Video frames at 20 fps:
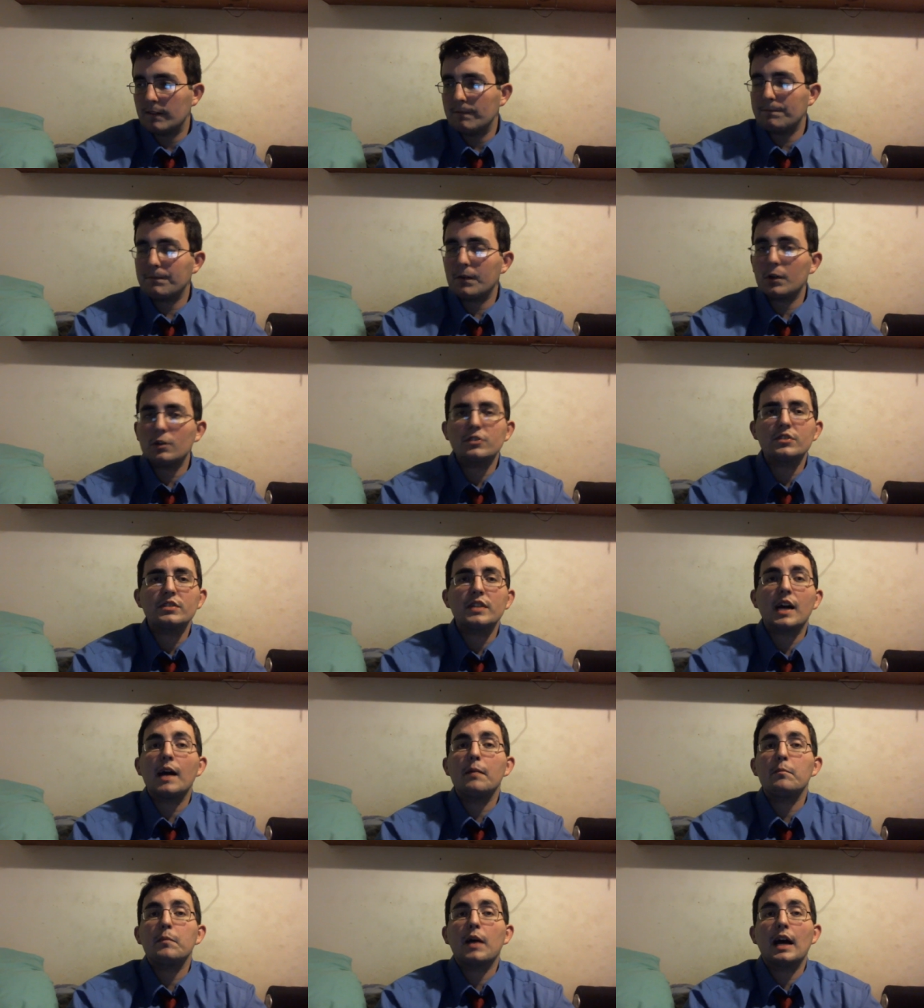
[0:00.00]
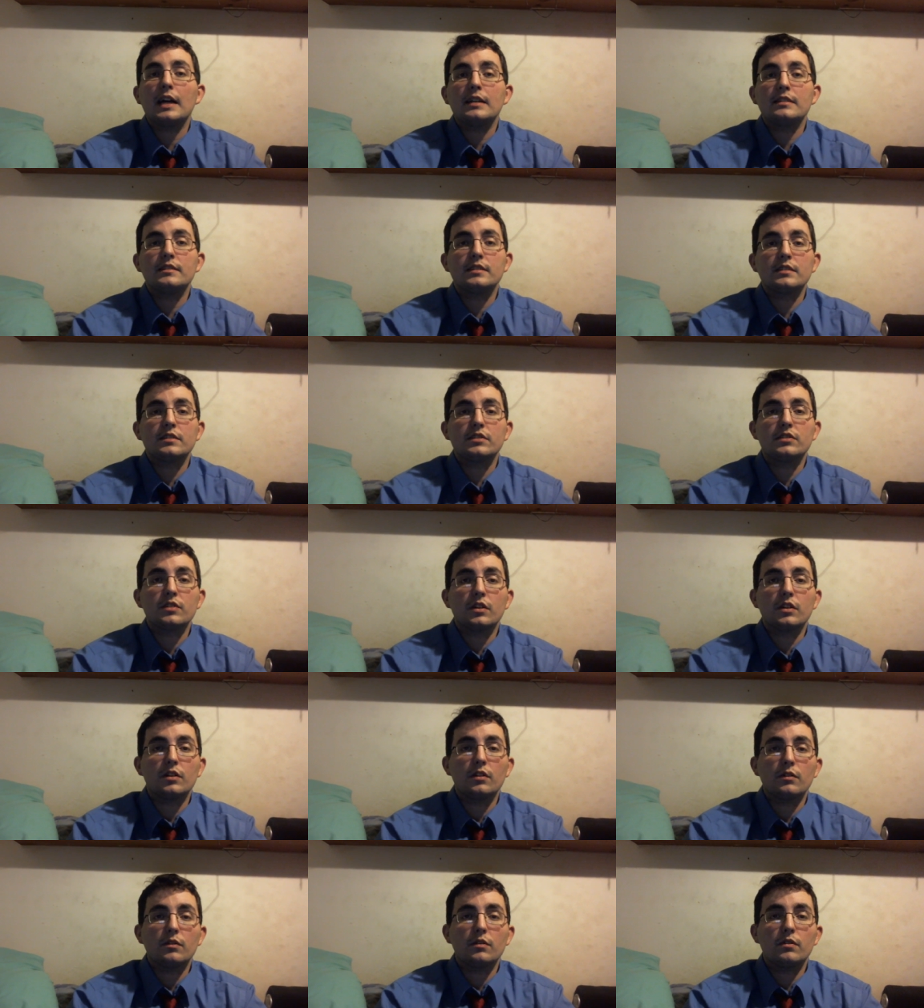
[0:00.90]
First time I see
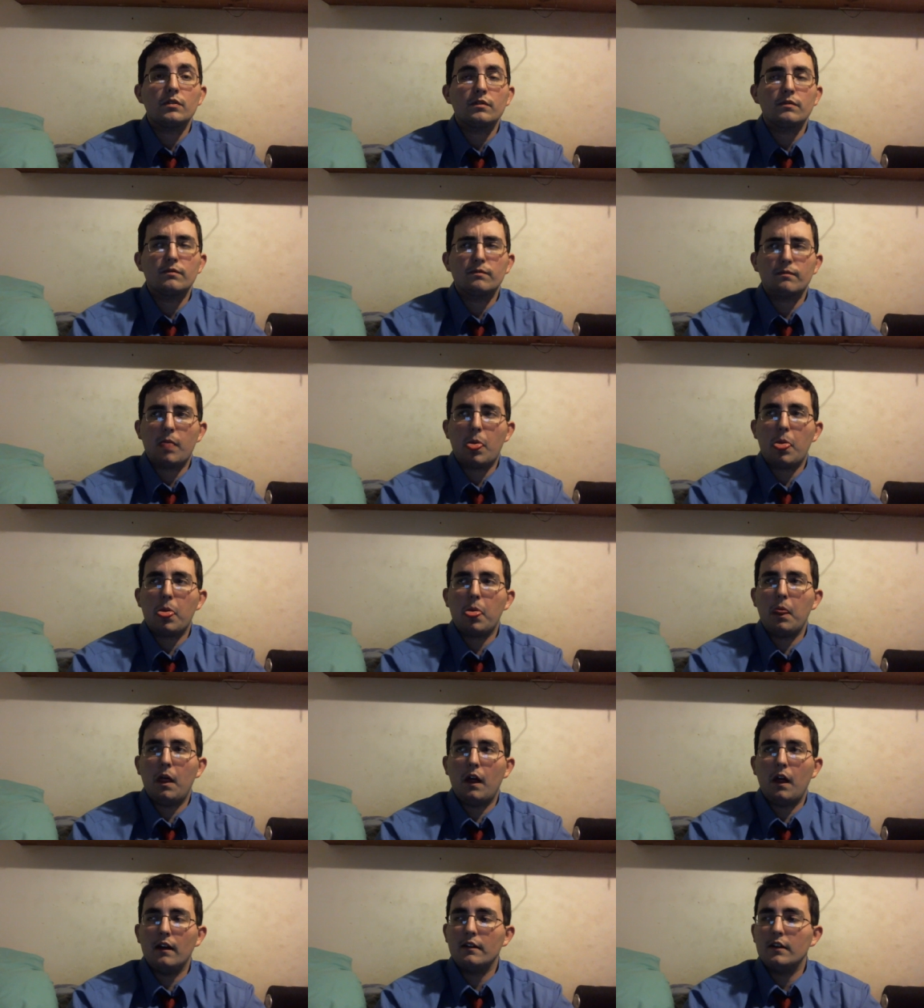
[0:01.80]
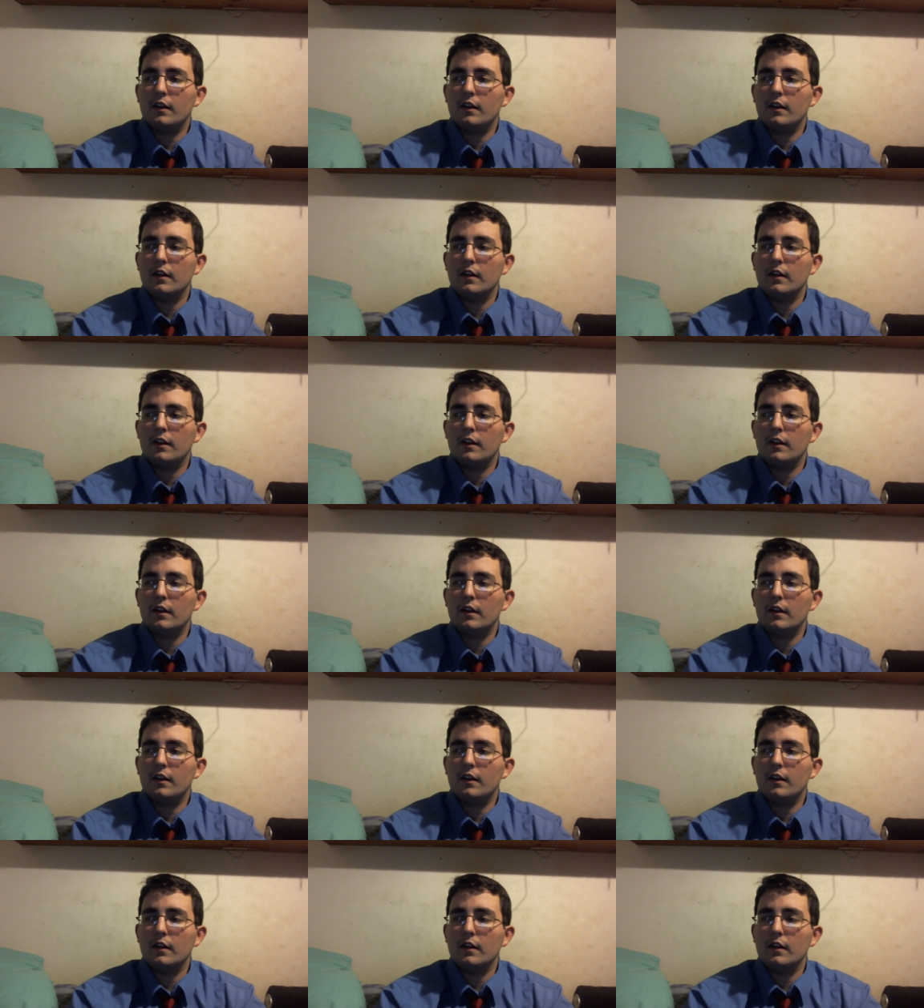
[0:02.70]
snow bleh,